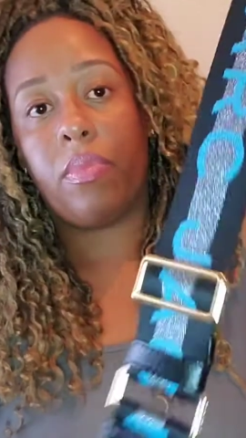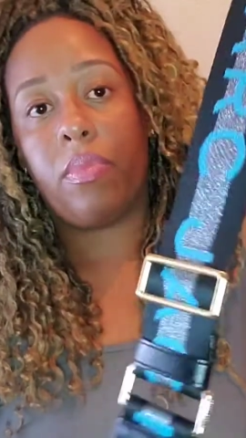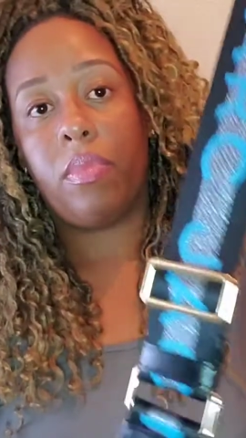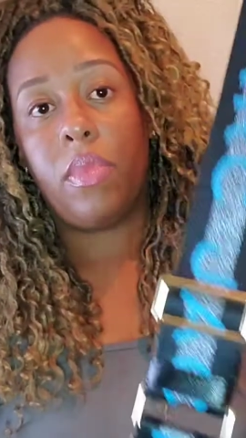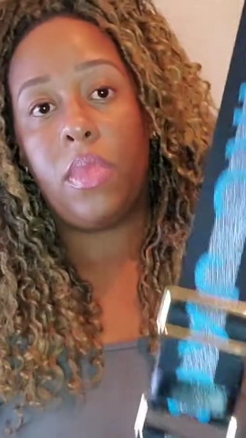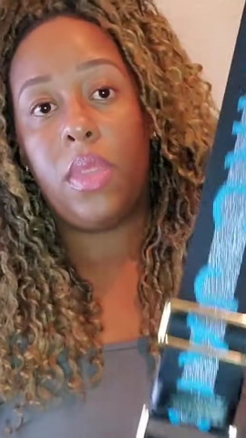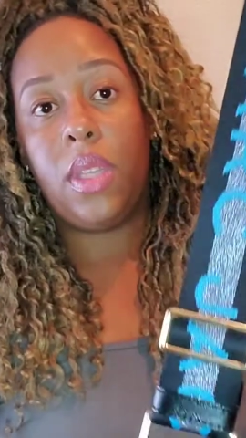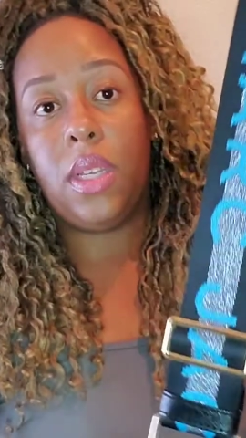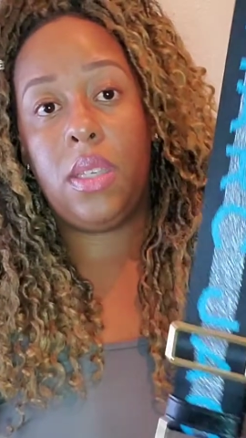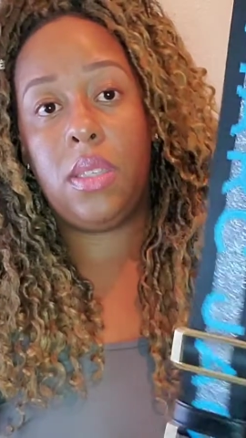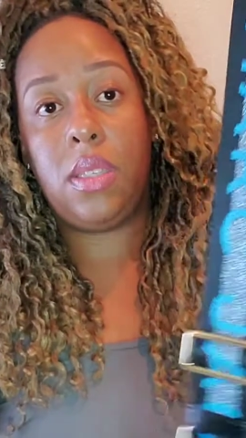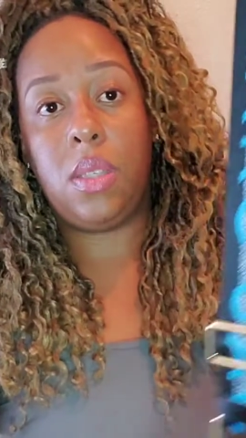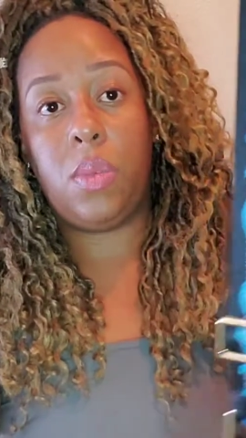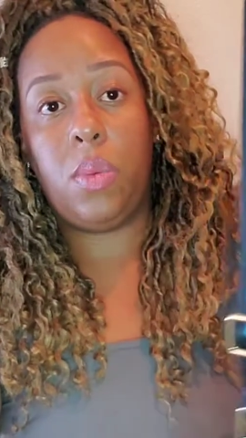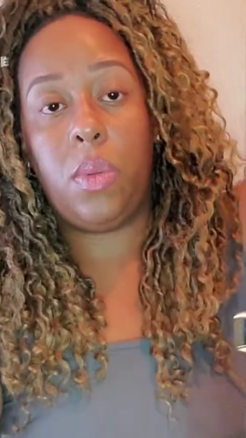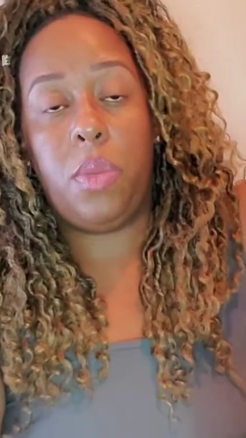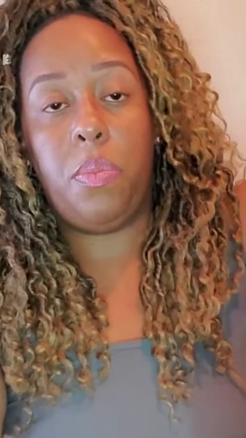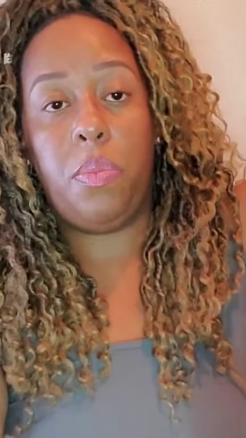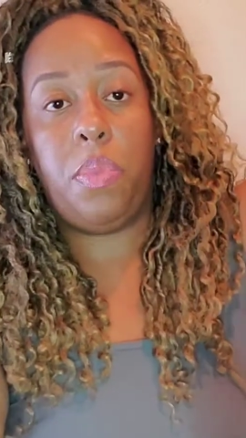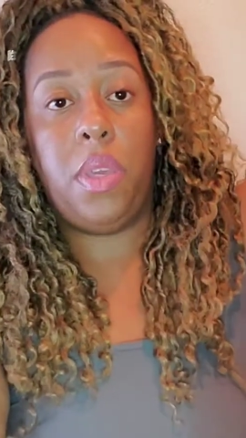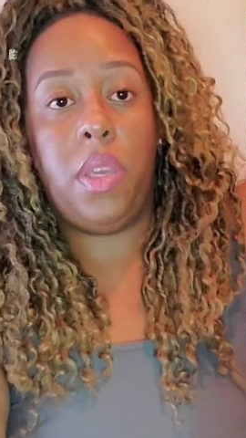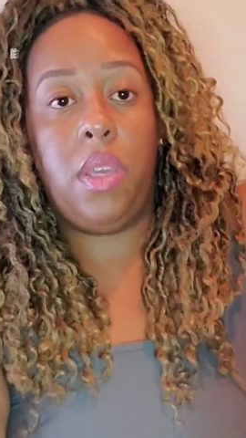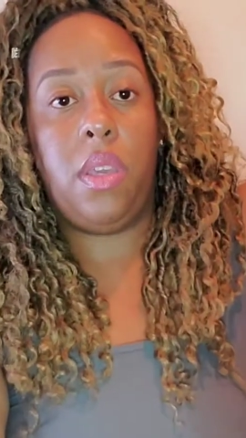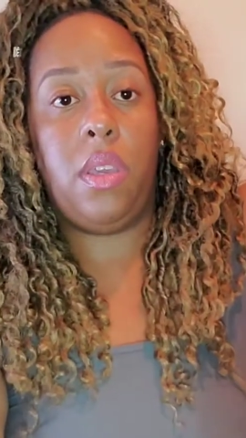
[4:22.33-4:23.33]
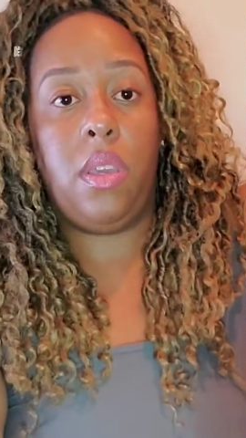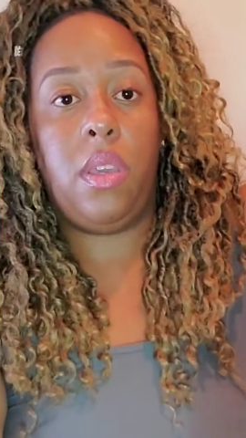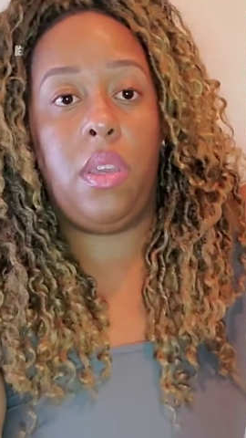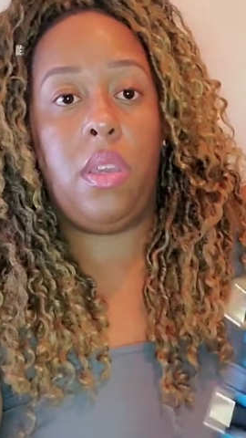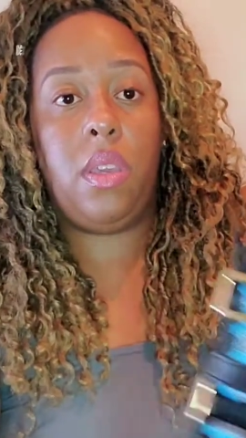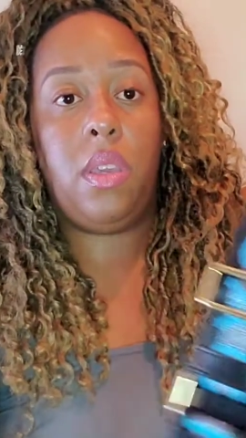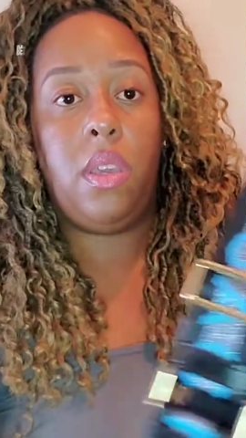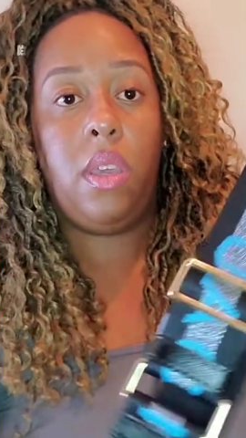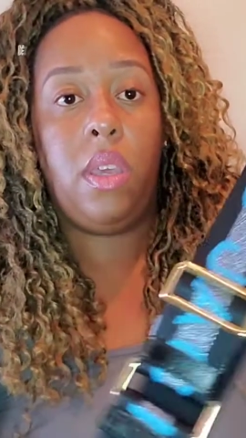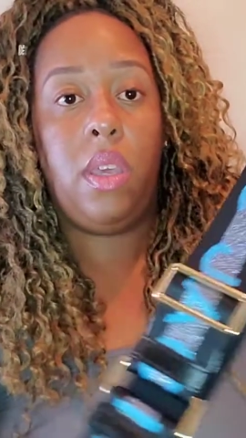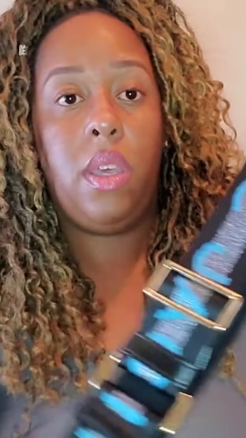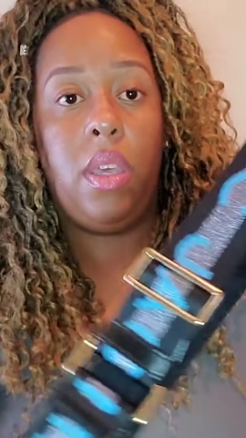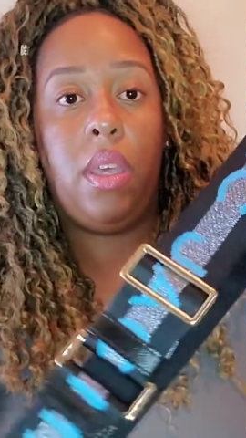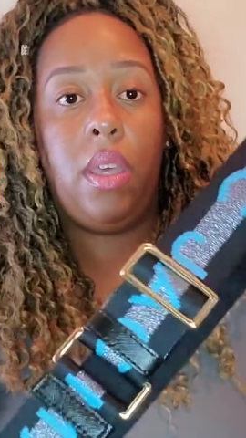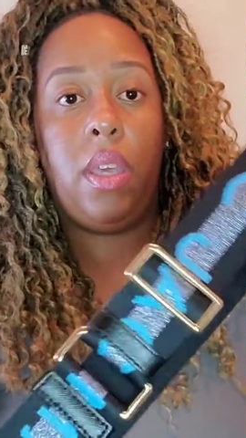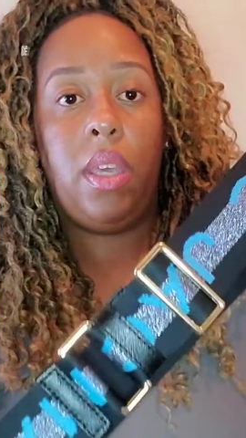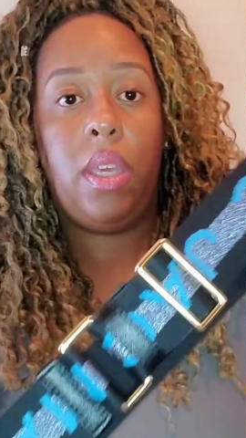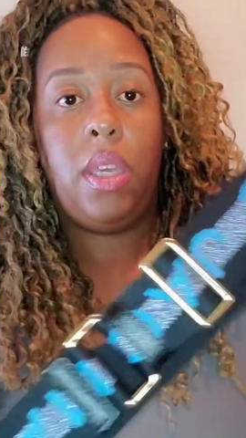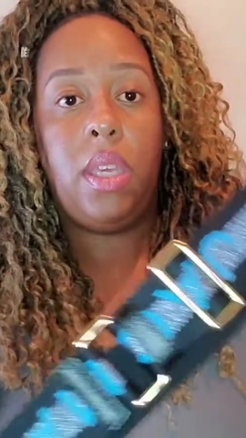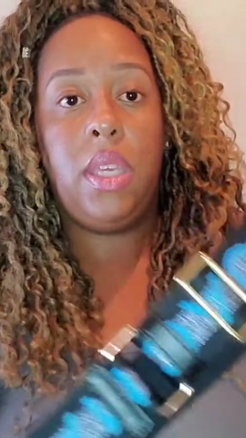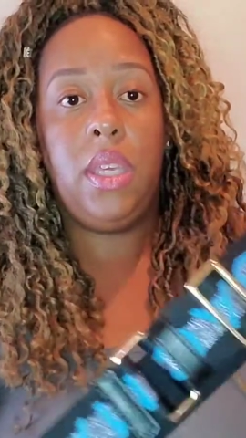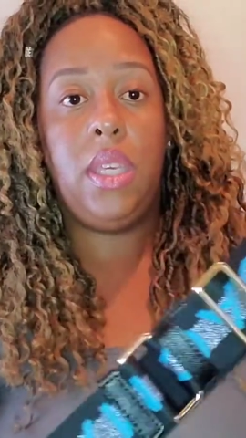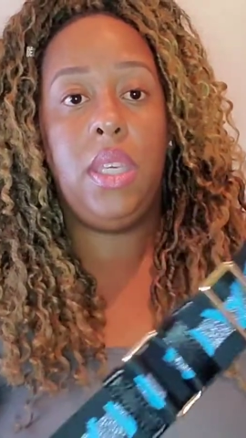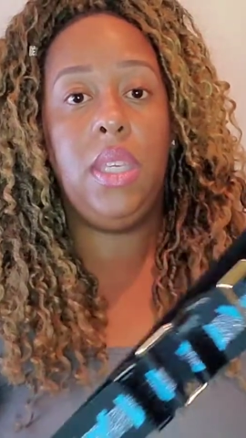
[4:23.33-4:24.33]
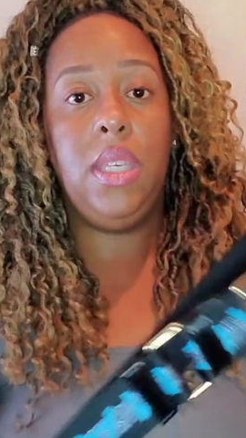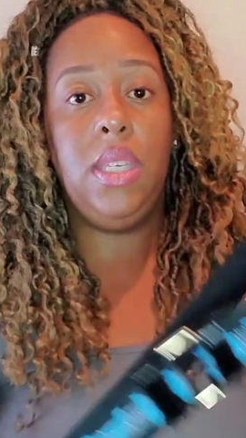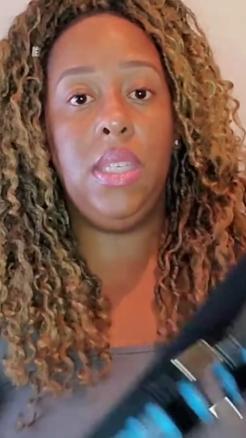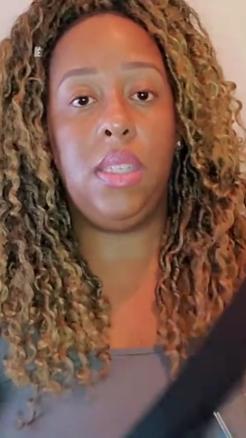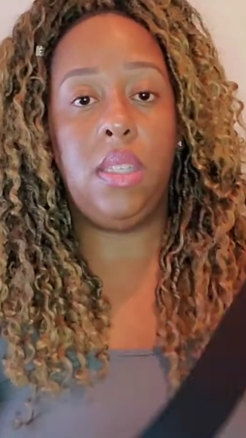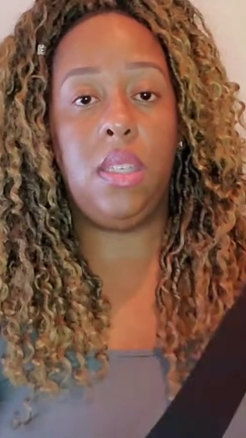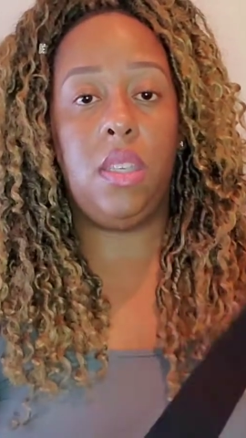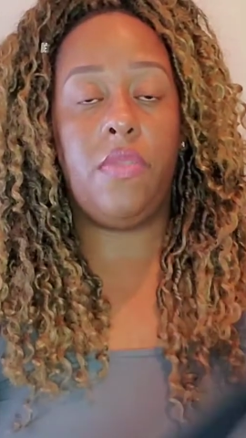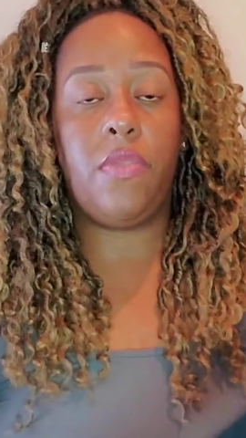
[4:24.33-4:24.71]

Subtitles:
This would be easy